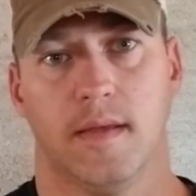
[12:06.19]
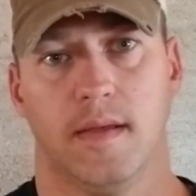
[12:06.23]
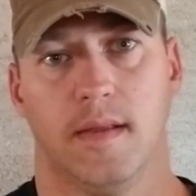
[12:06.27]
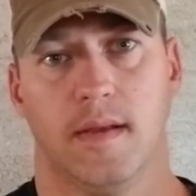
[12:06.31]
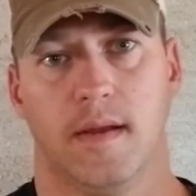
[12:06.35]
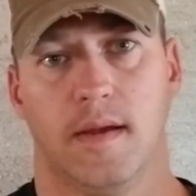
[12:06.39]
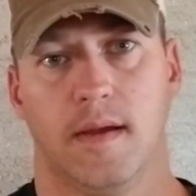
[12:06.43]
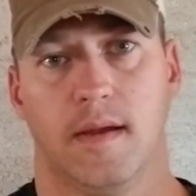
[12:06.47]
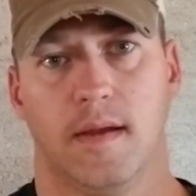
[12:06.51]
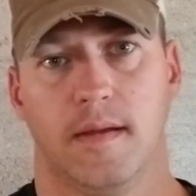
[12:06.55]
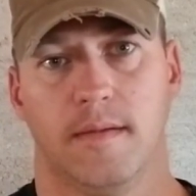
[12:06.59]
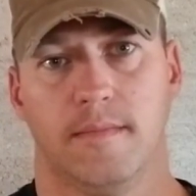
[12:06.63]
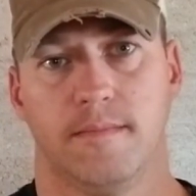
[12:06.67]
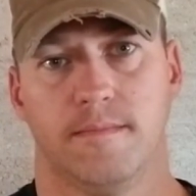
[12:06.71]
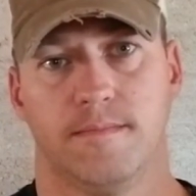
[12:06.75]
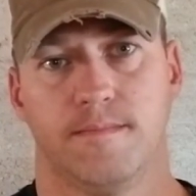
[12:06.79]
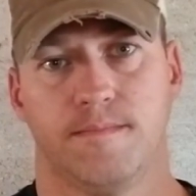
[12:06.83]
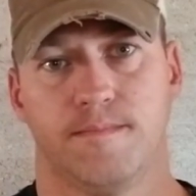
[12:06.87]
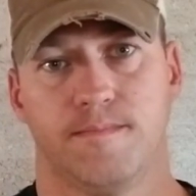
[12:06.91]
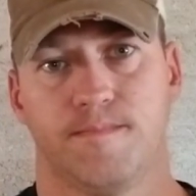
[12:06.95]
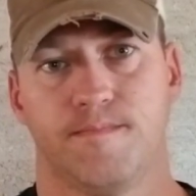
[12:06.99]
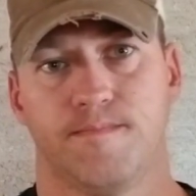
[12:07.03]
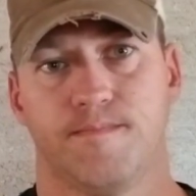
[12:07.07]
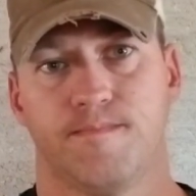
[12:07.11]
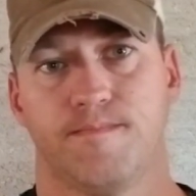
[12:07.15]
that
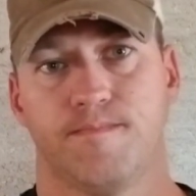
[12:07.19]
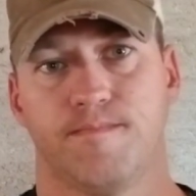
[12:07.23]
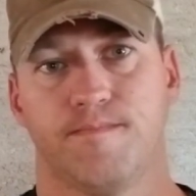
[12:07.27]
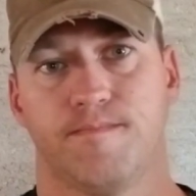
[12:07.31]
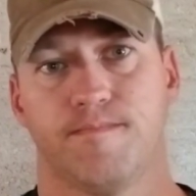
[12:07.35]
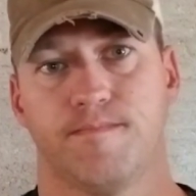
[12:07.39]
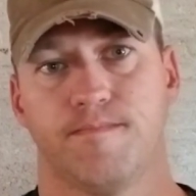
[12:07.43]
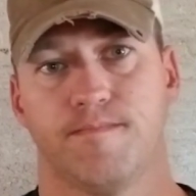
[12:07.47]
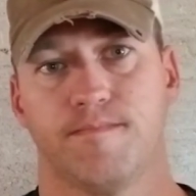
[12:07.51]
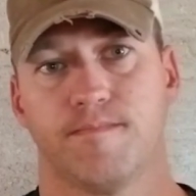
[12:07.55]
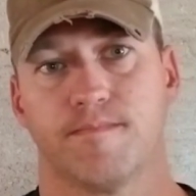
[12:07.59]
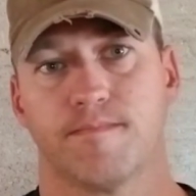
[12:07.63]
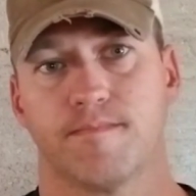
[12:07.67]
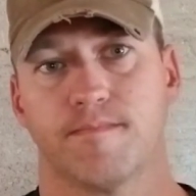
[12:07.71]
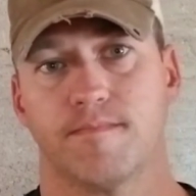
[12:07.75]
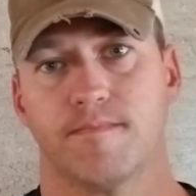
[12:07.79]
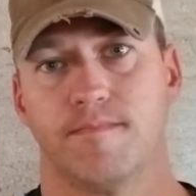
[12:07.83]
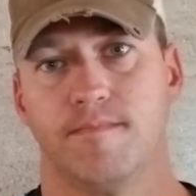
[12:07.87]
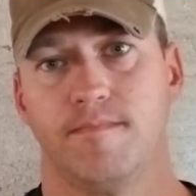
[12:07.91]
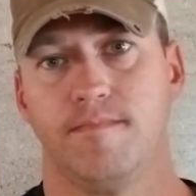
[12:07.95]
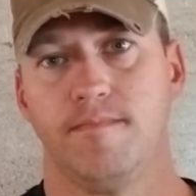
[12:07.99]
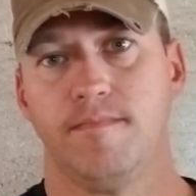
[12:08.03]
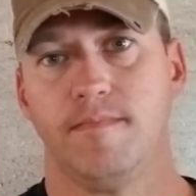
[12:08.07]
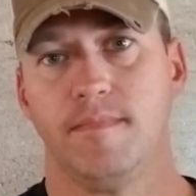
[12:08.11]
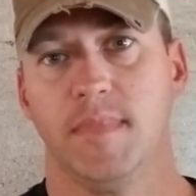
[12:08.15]

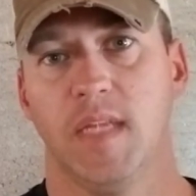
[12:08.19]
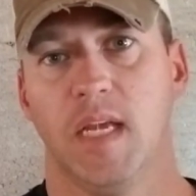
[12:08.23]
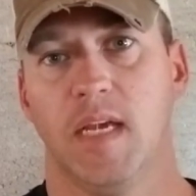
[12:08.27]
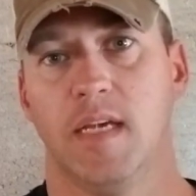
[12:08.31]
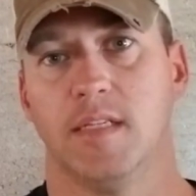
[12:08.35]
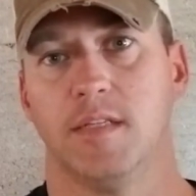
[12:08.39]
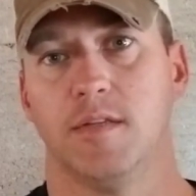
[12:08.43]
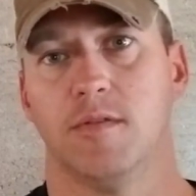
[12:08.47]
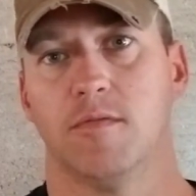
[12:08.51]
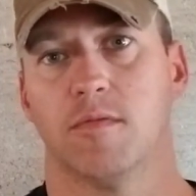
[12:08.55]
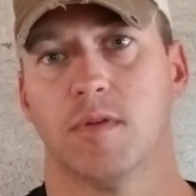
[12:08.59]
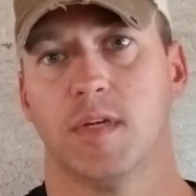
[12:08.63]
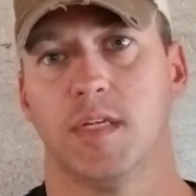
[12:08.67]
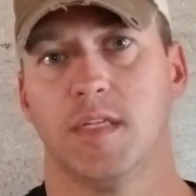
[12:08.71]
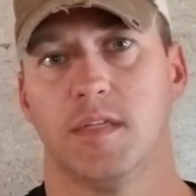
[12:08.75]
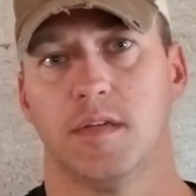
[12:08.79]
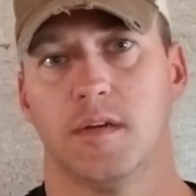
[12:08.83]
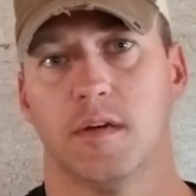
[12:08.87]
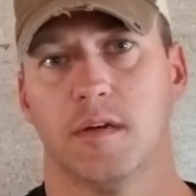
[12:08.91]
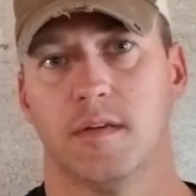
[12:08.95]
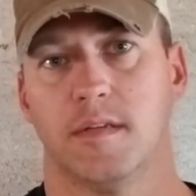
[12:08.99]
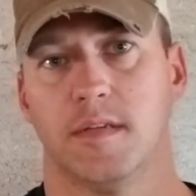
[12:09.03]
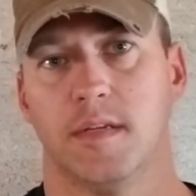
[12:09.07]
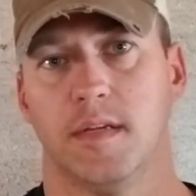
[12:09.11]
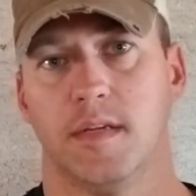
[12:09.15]
uh, as you
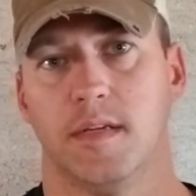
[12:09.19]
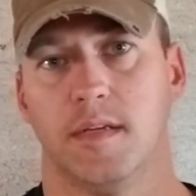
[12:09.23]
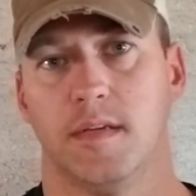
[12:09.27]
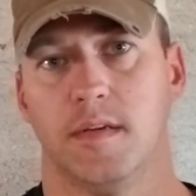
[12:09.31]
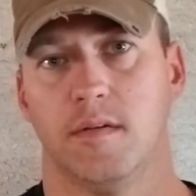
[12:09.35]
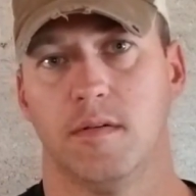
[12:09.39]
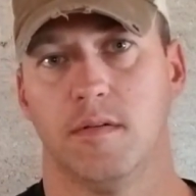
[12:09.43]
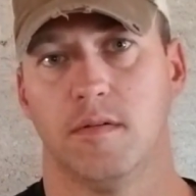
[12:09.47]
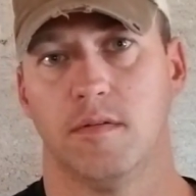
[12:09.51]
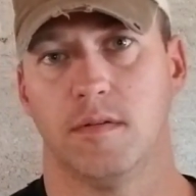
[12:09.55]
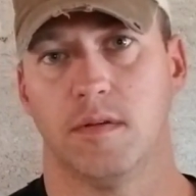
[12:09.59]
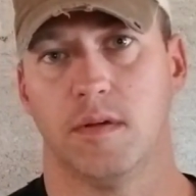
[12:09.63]
research it you'll,